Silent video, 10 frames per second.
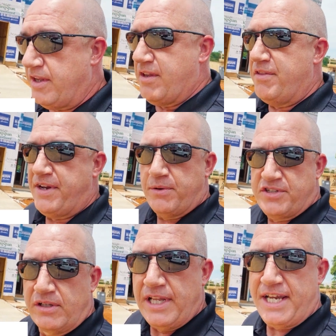there is
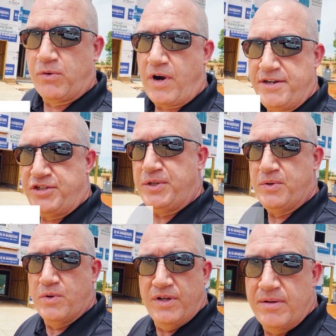a link right
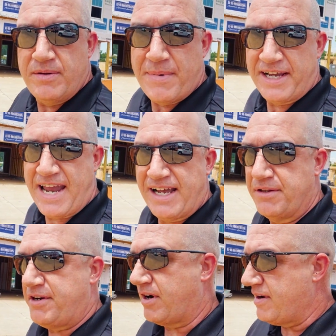to my
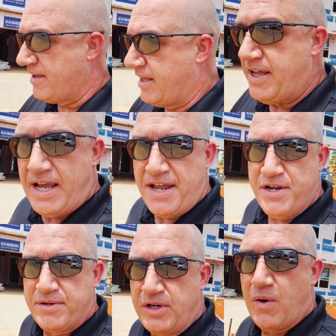calendar and
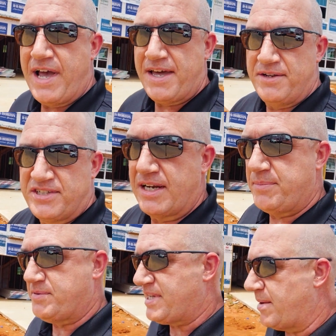you can go ahead and set up
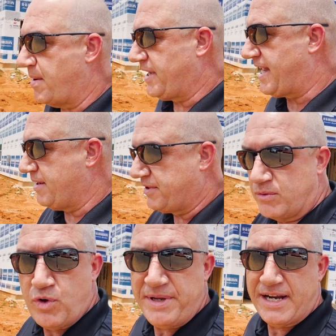some time on my calendar.
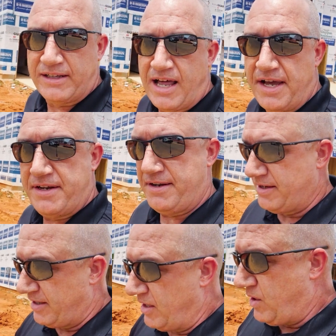We'll meet online
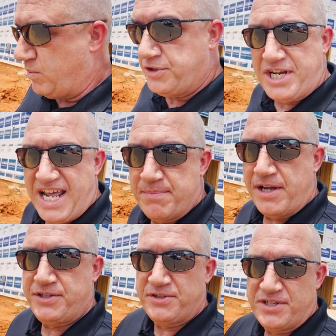and we'll chat
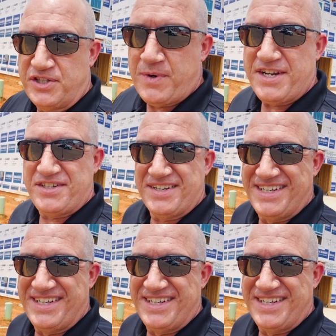about your situation.